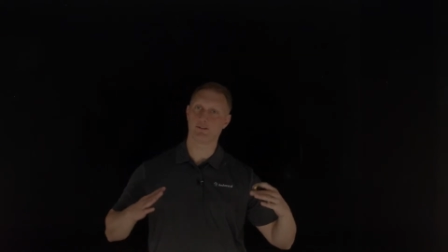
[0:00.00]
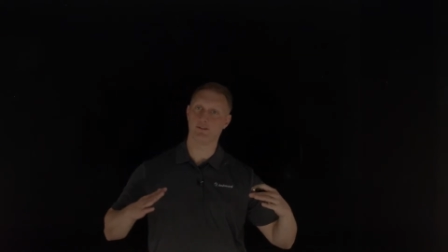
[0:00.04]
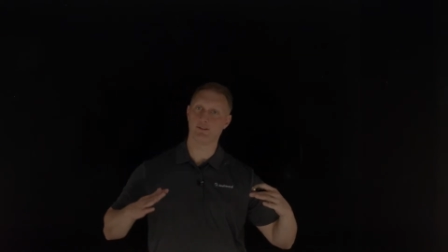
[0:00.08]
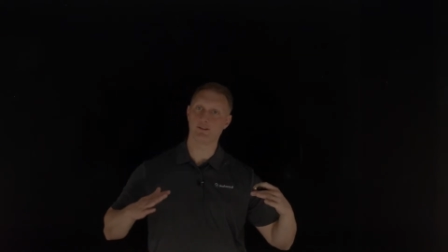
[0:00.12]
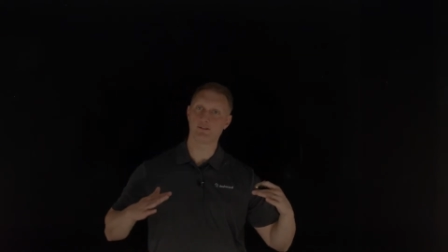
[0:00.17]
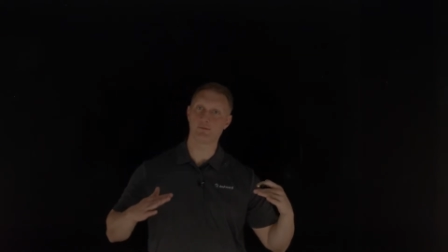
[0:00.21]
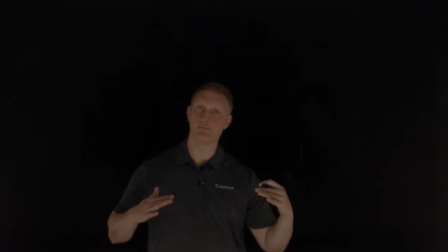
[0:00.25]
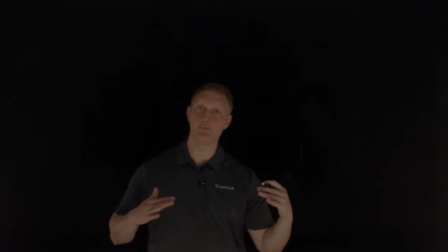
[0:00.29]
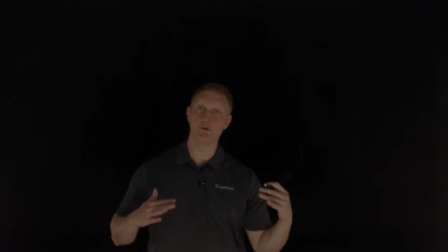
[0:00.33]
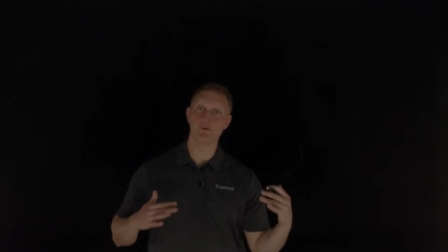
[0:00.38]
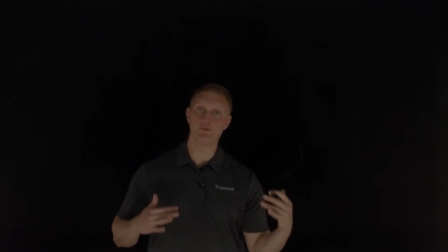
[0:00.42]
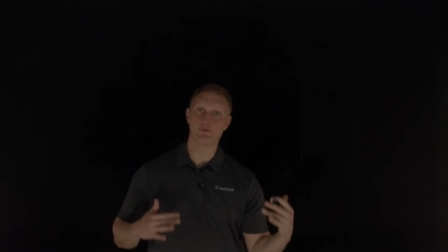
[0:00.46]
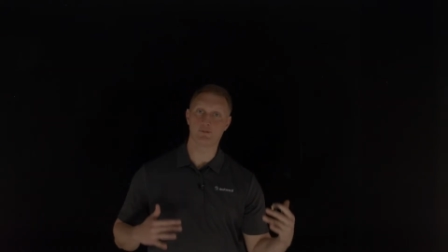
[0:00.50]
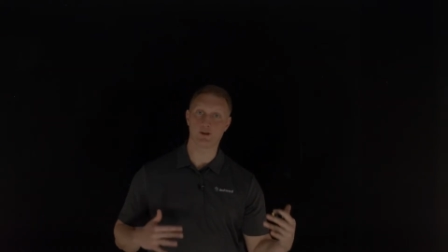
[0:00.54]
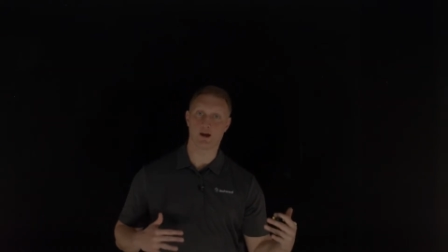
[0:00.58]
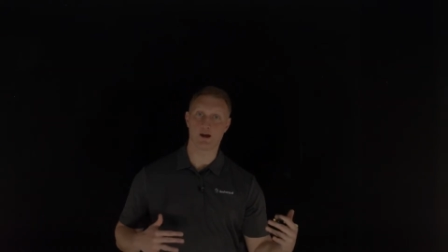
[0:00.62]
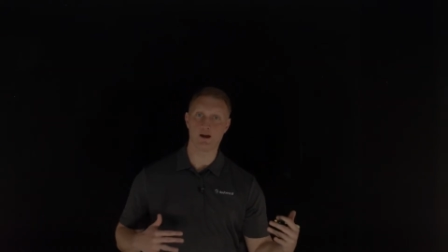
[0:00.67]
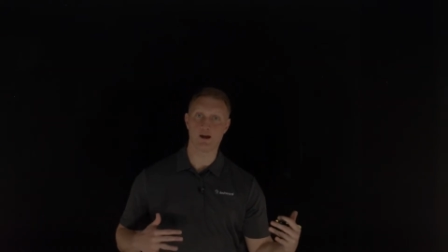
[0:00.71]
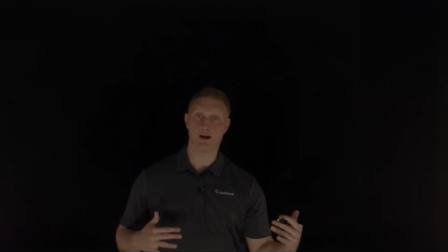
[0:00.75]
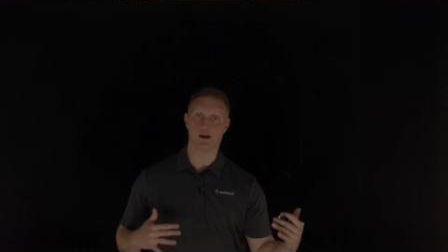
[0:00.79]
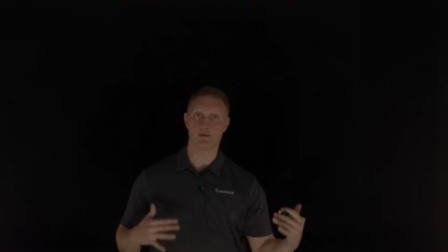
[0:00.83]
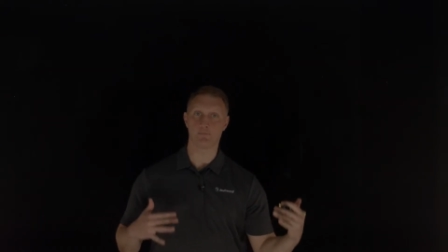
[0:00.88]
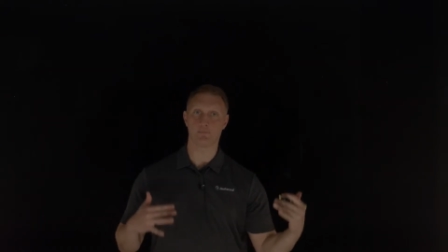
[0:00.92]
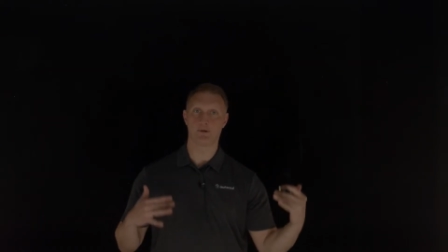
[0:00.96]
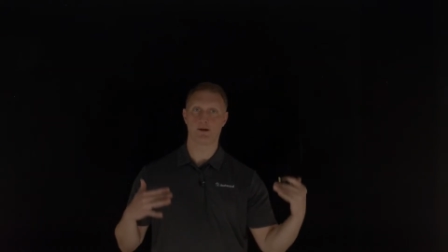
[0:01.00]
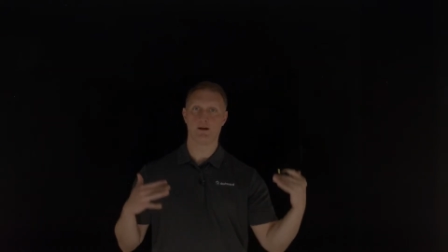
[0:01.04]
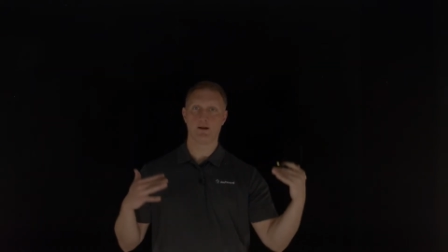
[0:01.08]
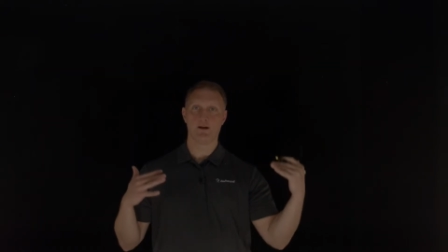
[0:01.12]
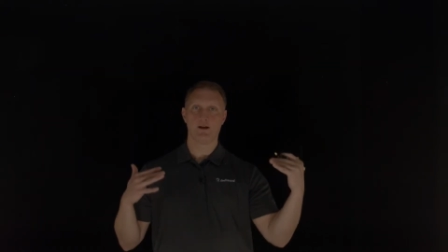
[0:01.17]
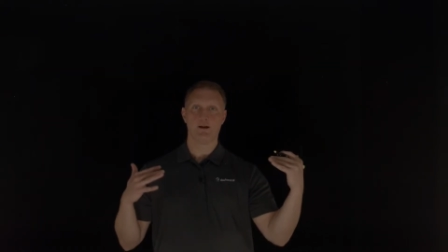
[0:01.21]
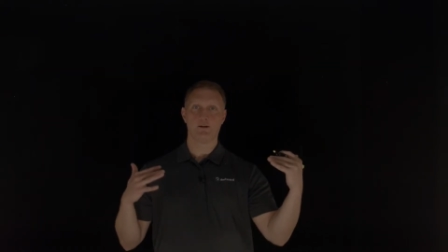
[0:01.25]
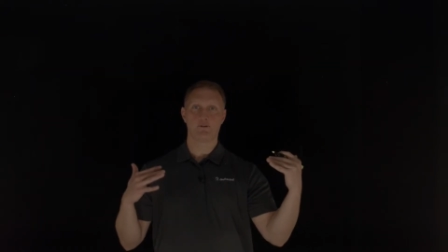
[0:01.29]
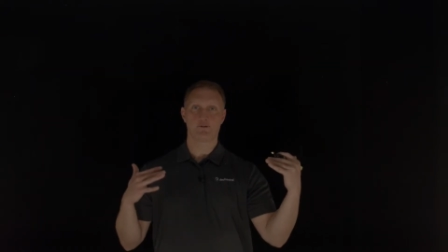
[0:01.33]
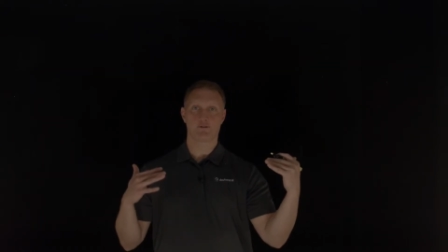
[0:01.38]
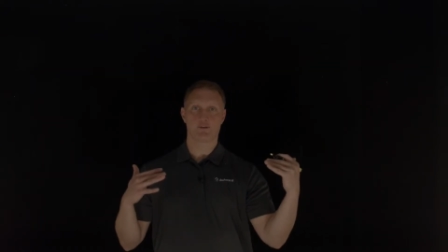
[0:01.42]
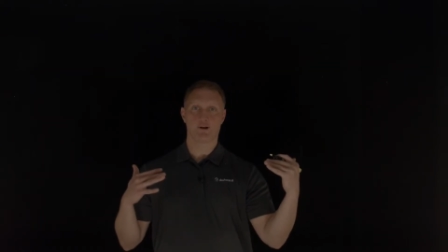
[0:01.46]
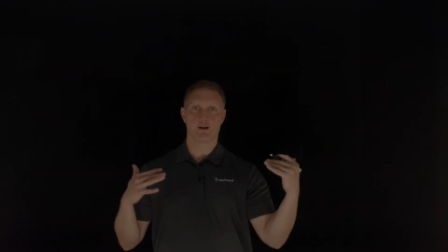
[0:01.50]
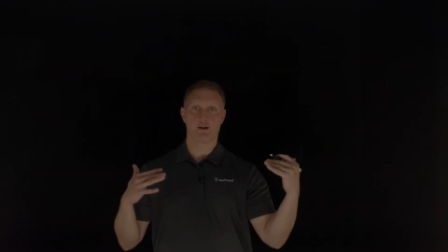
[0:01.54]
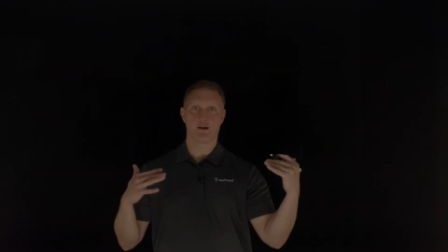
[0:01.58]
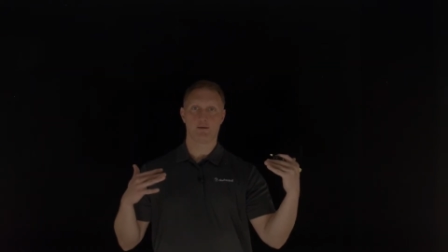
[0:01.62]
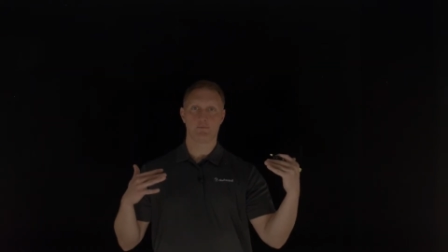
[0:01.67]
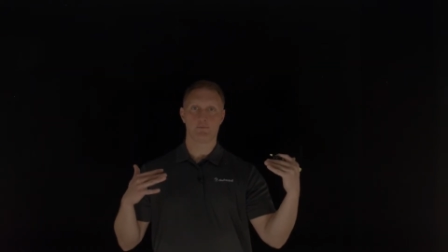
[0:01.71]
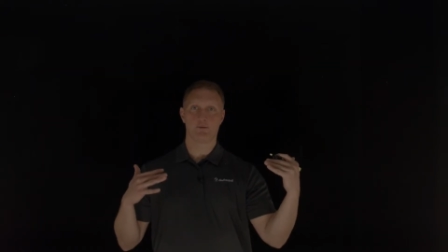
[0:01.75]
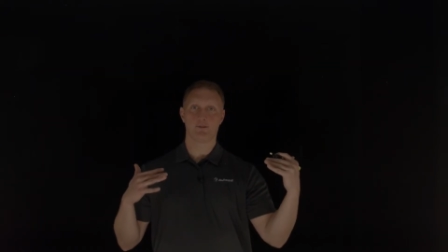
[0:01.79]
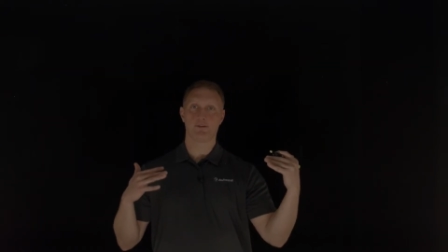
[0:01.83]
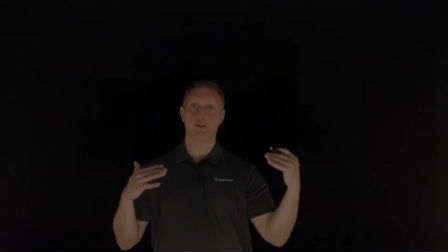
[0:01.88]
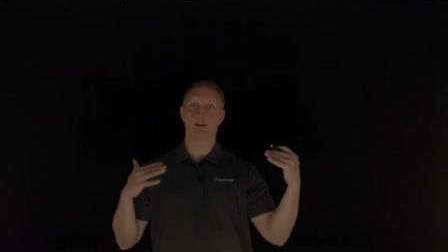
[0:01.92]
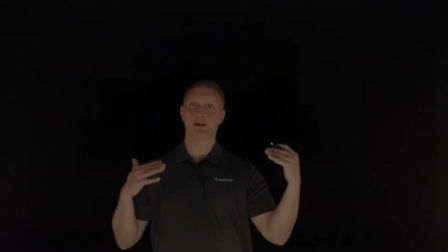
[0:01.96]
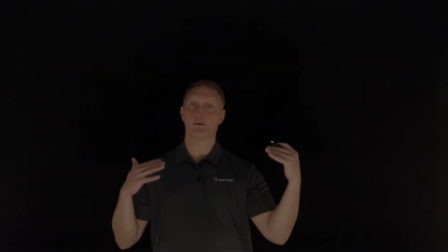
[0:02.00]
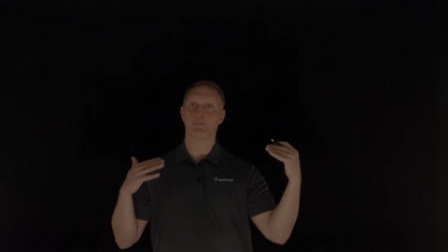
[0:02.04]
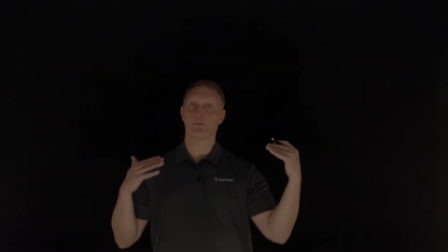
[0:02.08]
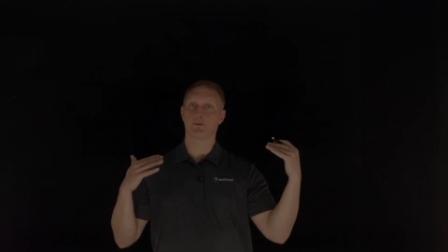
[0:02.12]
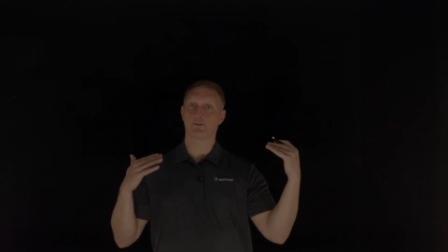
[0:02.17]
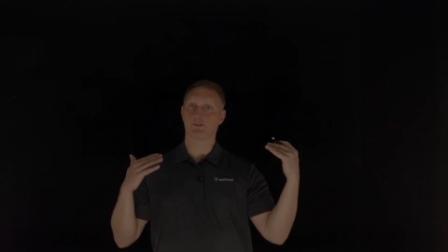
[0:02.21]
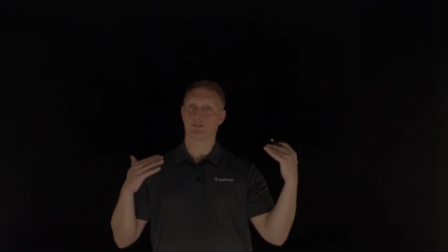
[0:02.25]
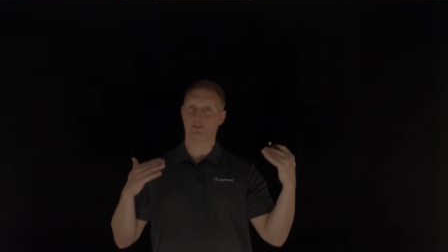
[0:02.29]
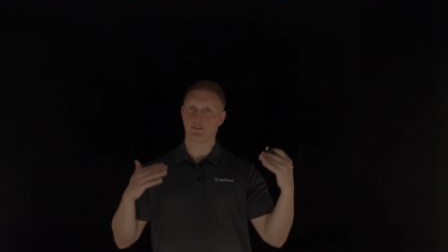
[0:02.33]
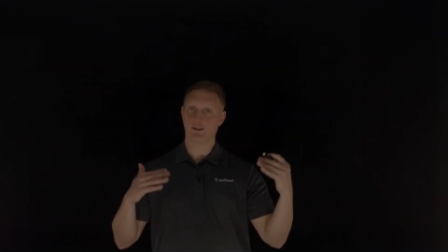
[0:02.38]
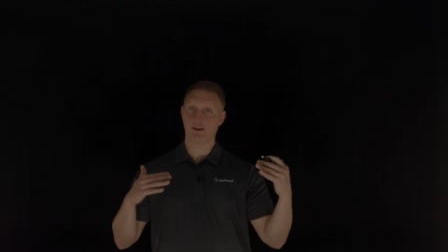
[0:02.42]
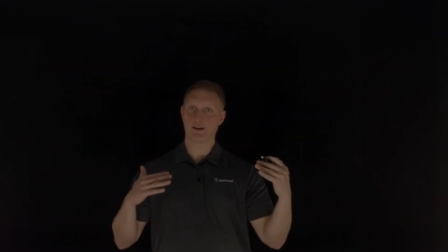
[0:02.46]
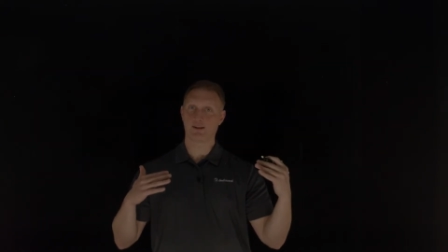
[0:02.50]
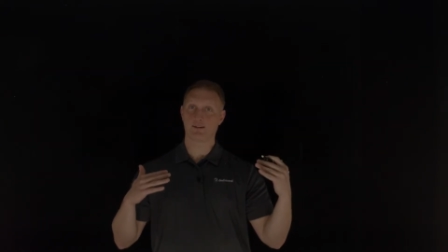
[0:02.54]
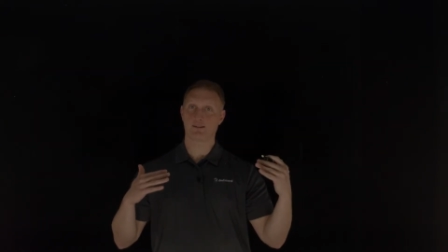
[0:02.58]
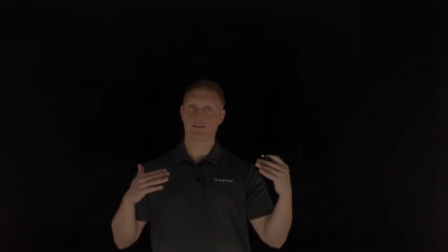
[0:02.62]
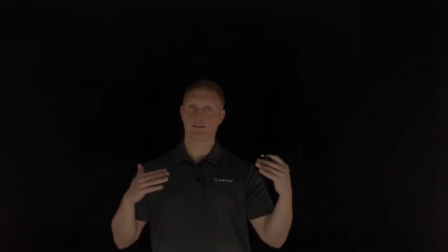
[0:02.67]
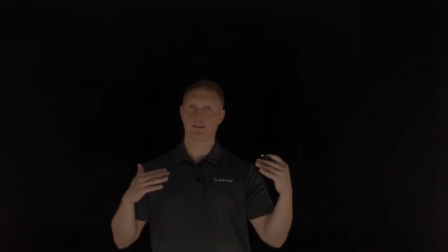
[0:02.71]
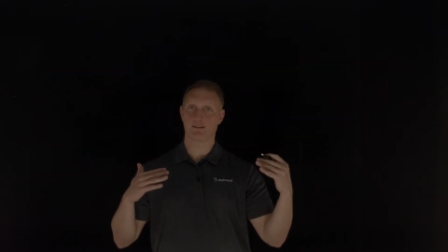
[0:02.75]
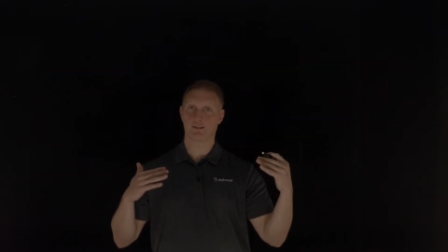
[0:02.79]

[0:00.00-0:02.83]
This moves up from the number six